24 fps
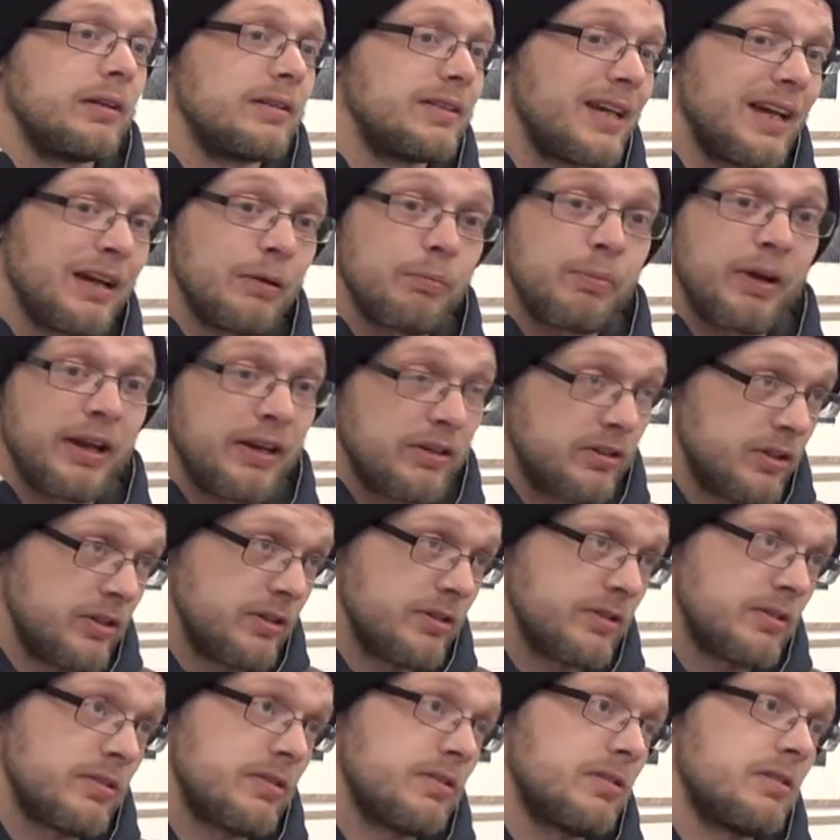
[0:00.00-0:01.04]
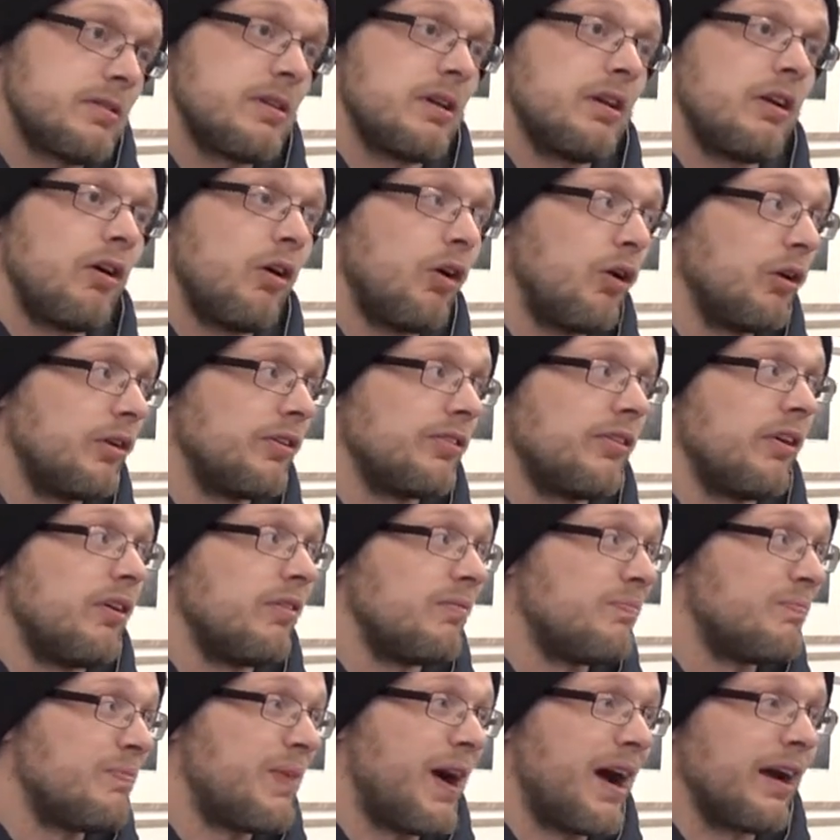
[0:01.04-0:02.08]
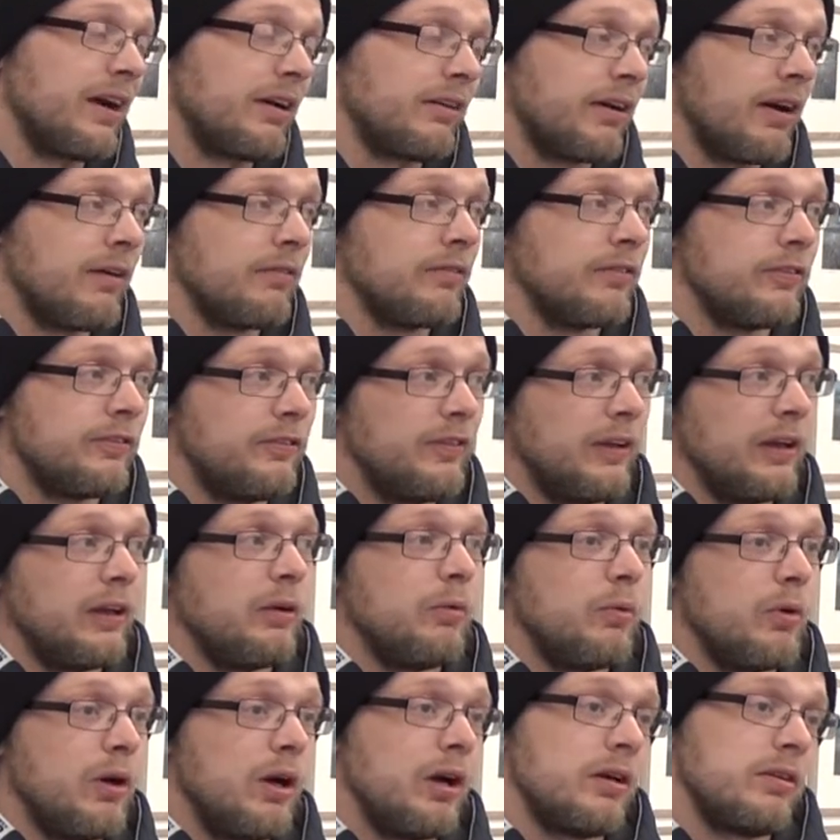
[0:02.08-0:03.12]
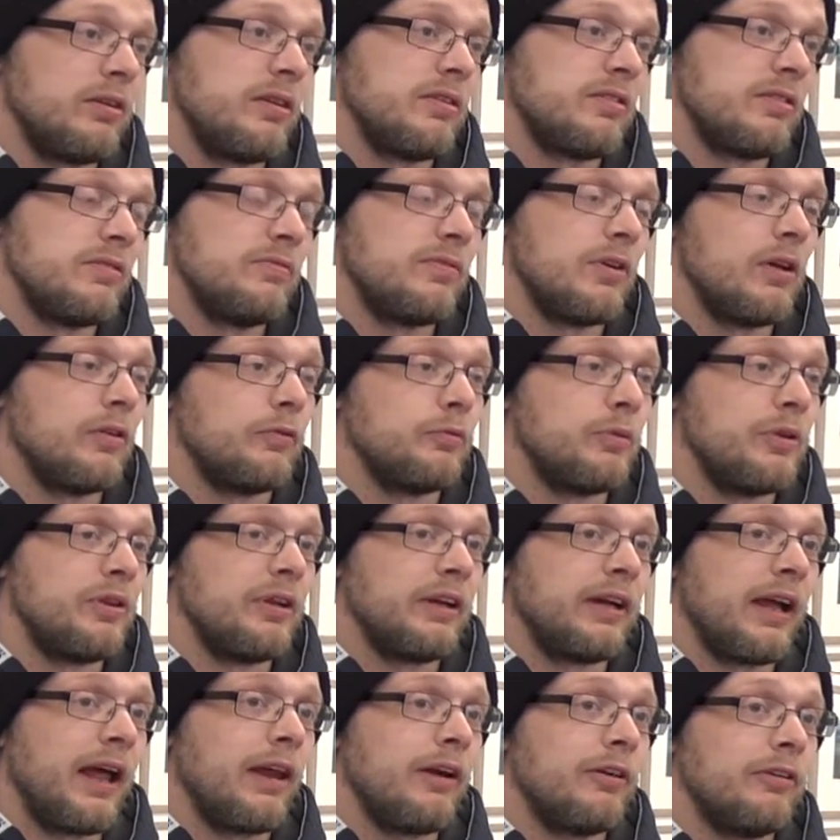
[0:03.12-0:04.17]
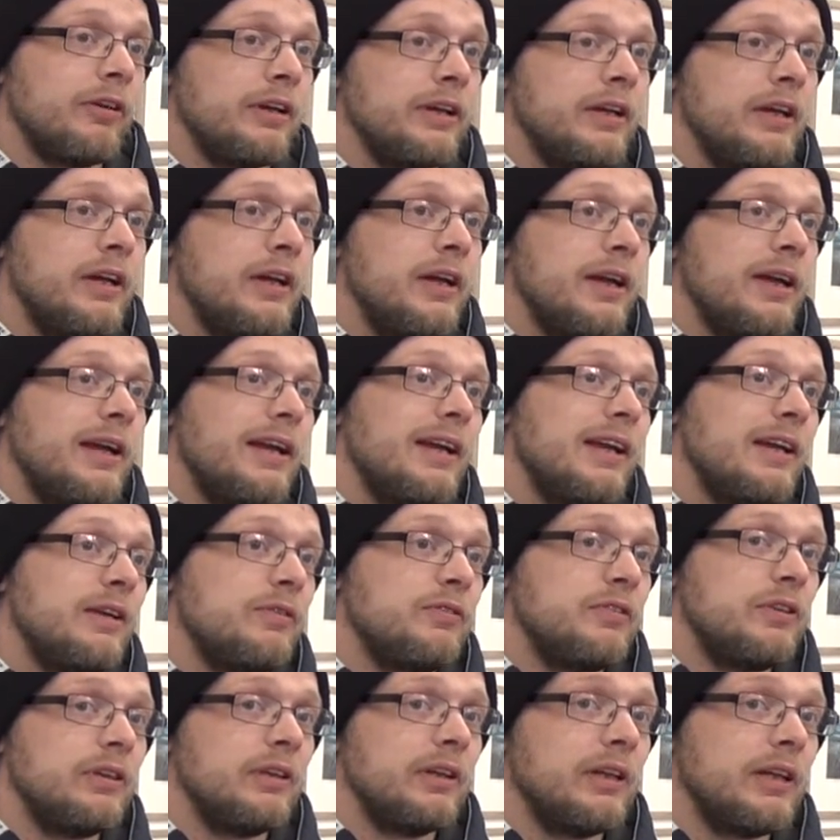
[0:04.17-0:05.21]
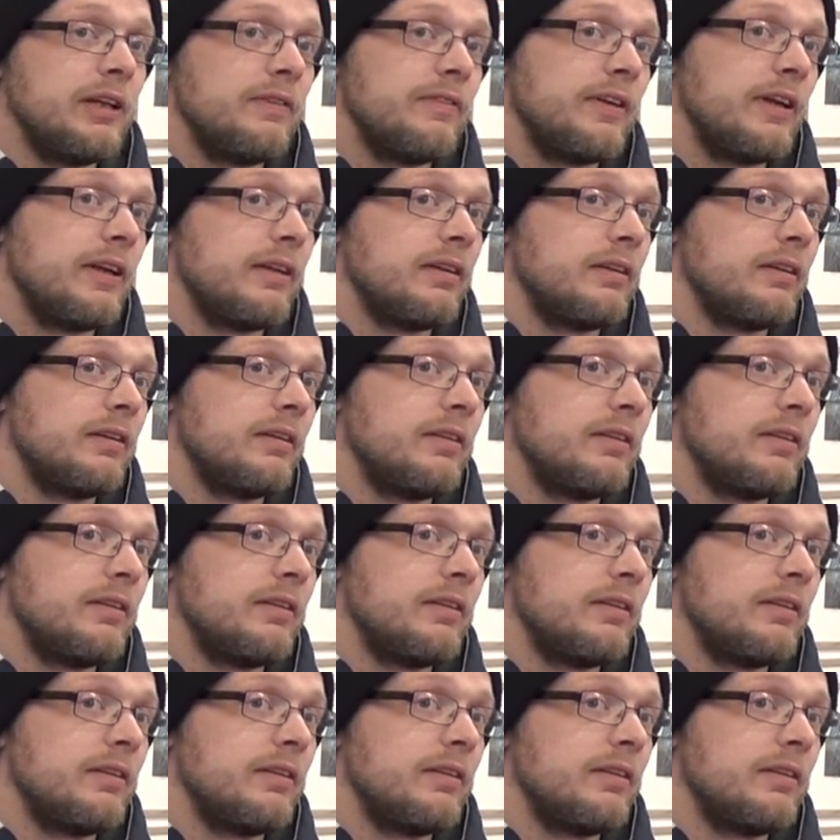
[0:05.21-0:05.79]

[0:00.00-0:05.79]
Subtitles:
take pictures, all the sort of background filler work that's involved with the gallery. If you leave it